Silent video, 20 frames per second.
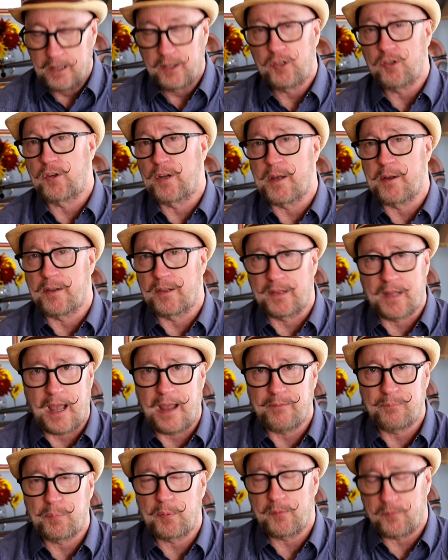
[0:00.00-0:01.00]
You'll get
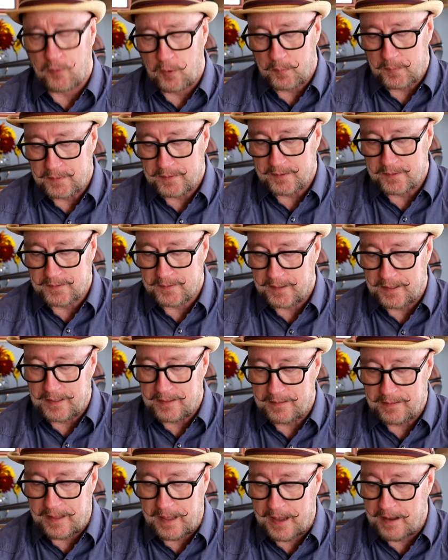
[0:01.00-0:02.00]
live performances
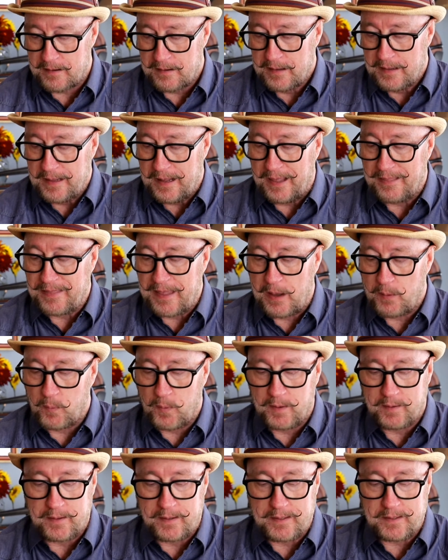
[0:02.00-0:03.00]
in that, and that
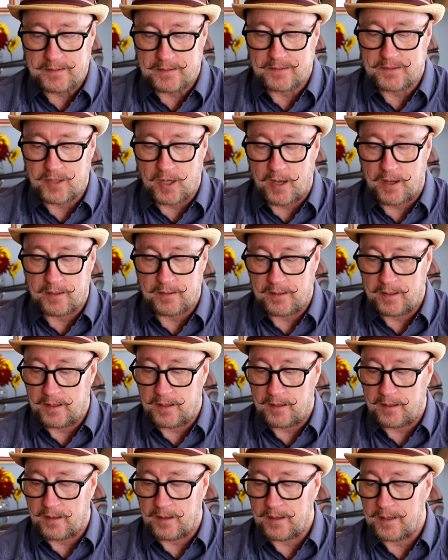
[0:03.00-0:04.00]
one is done
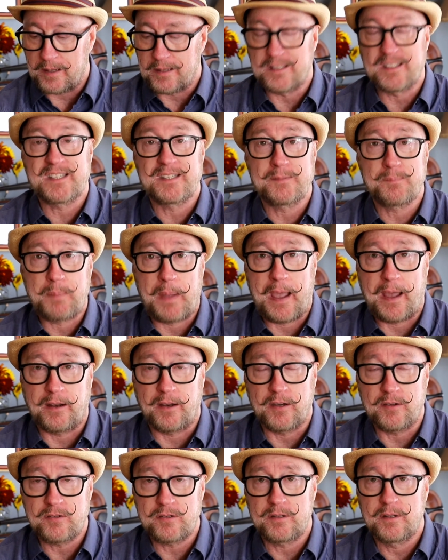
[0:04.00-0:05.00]
in
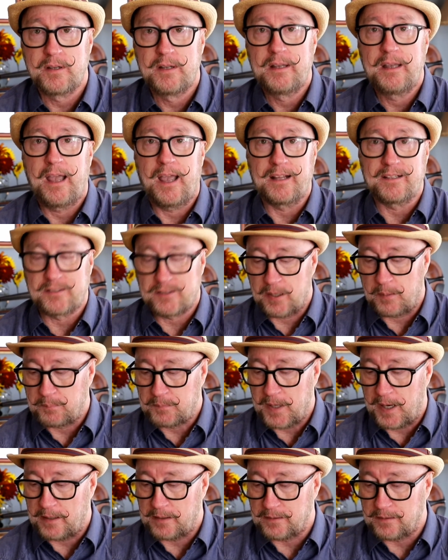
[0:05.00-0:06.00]
Spanish and
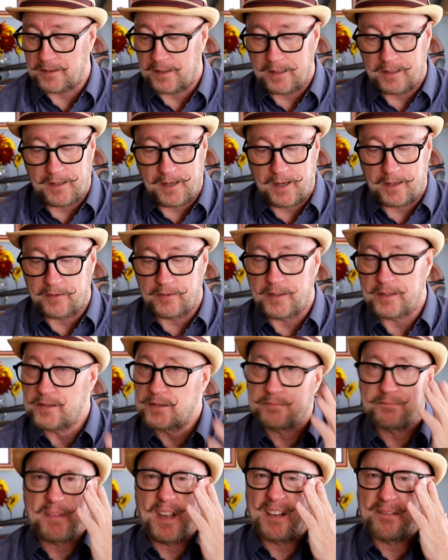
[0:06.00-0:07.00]
subtitled in
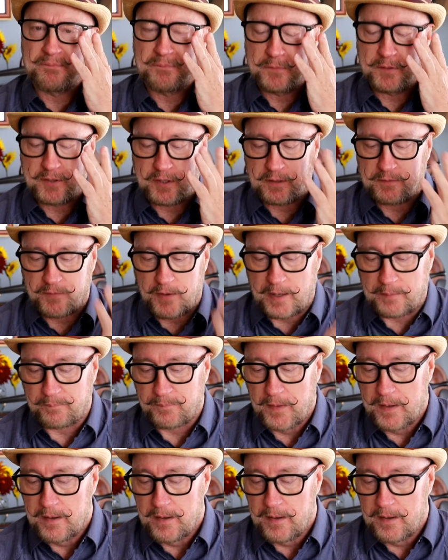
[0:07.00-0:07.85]
English, and was just fine.